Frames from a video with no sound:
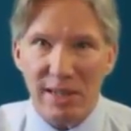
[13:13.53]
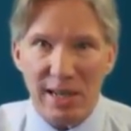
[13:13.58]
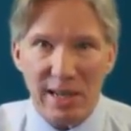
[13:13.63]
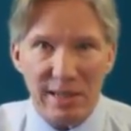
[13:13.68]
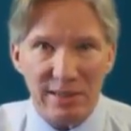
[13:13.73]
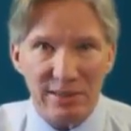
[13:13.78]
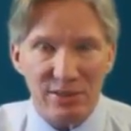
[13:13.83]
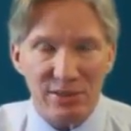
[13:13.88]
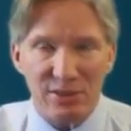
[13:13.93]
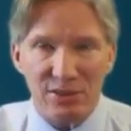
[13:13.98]

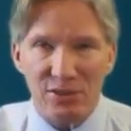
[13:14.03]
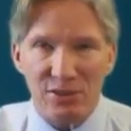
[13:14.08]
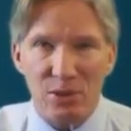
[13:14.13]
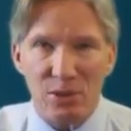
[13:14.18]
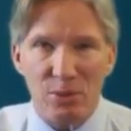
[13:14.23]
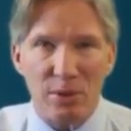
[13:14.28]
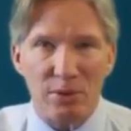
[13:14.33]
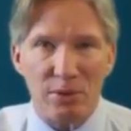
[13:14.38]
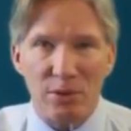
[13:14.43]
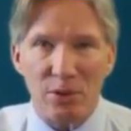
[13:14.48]
days to
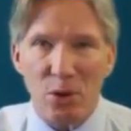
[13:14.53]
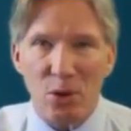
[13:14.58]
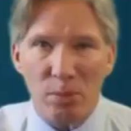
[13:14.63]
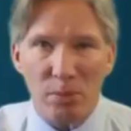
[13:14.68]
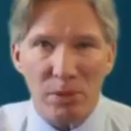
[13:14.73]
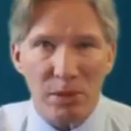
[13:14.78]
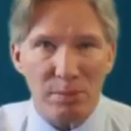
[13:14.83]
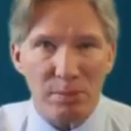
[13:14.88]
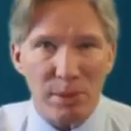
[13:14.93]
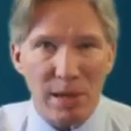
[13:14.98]
see whether the
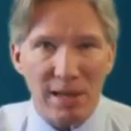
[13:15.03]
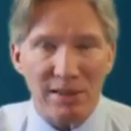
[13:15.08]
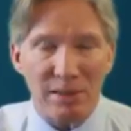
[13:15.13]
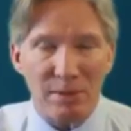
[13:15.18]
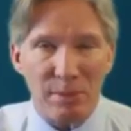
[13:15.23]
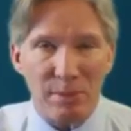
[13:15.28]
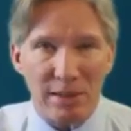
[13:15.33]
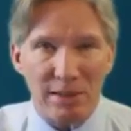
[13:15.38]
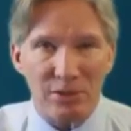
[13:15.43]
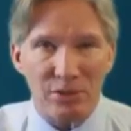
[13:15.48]

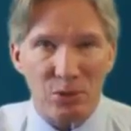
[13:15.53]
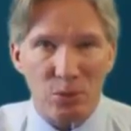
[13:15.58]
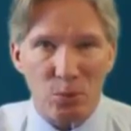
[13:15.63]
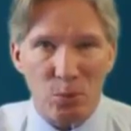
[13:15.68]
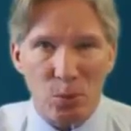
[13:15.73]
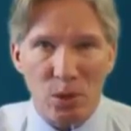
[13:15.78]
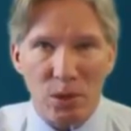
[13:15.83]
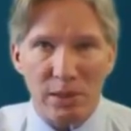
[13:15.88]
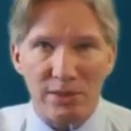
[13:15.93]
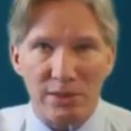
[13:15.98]
homeopathic medicine
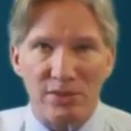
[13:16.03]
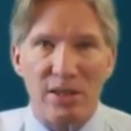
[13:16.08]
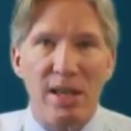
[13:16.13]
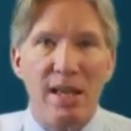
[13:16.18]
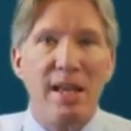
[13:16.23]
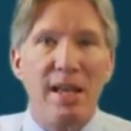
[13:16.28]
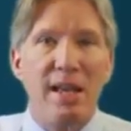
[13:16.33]
works.